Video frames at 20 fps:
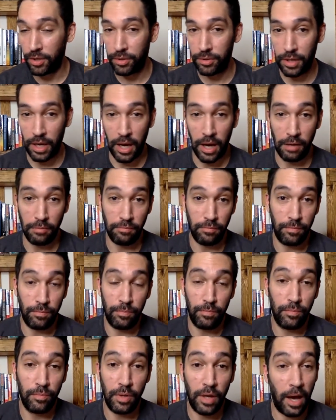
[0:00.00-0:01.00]
uh,
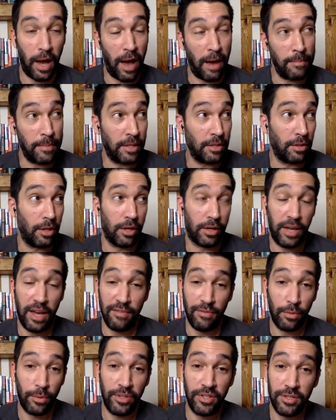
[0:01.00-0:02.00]
I mean, look,
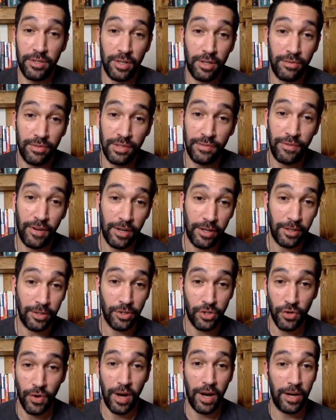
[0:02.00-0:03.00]
everyone deserves a fucking
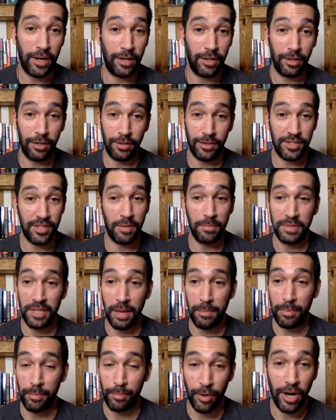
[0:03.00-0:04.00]
trial or some
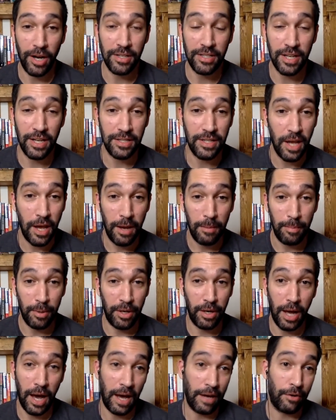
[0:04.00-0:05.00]
type of process,
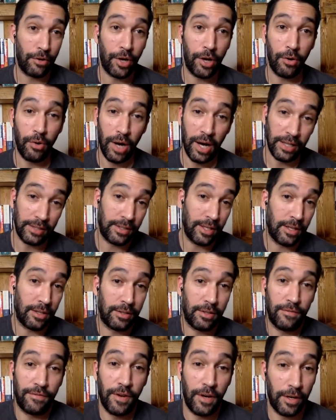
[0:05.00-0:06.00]
but I don't know. I think
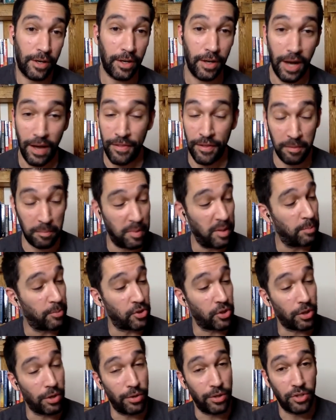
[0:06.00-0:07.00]
people
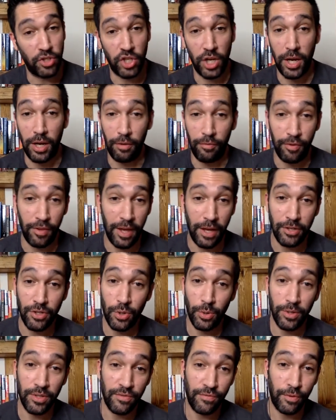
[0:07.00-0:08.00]
should go to jail for that
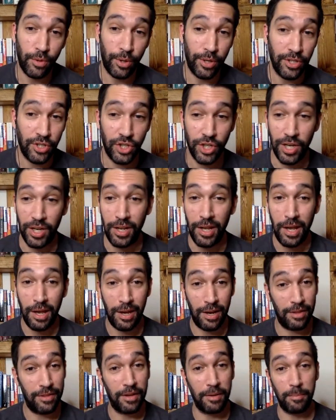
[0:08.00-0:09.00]
George Floyd shit.
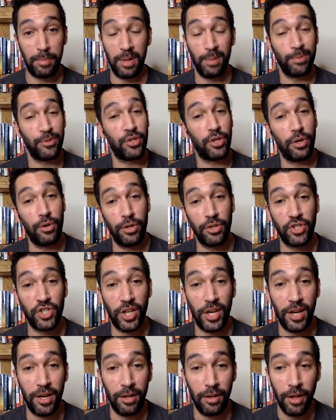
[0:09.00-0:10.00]
And I think people should go to
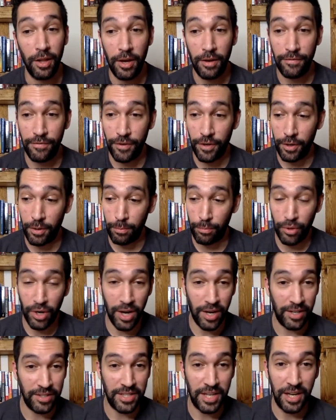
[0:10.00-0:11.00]
jail for
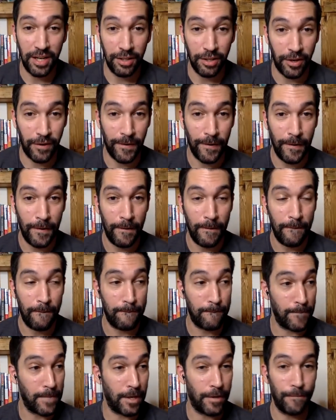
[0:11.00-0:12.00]
Breonna Taylor.
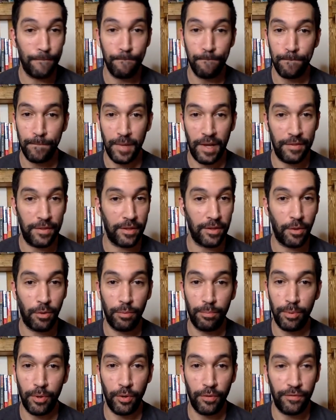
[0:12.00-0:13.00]
I think they were
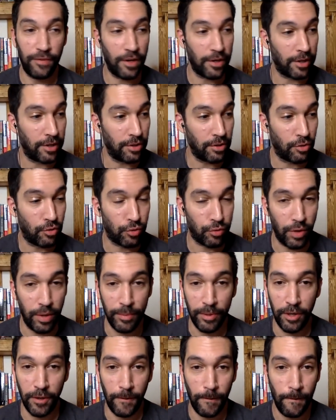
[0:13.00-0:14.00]
both fucking
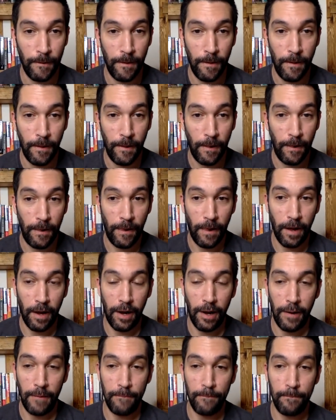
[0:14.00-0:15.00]
criminal.
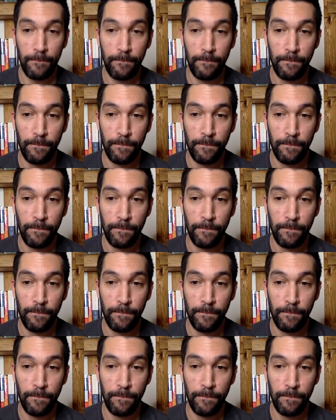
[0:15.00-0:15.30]
Um,